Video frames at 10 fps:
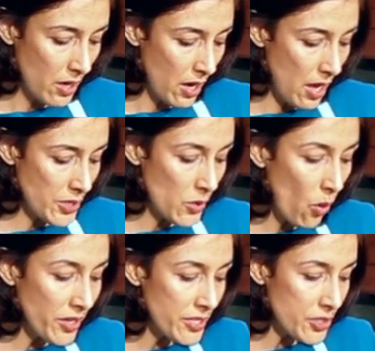
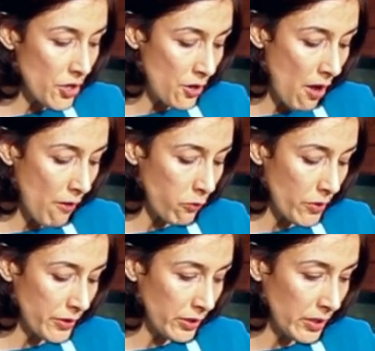to start off
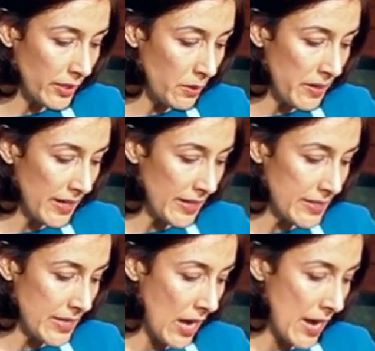with a little bit at a
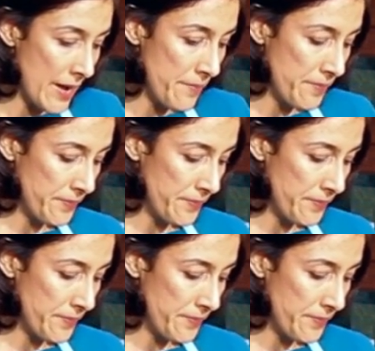time,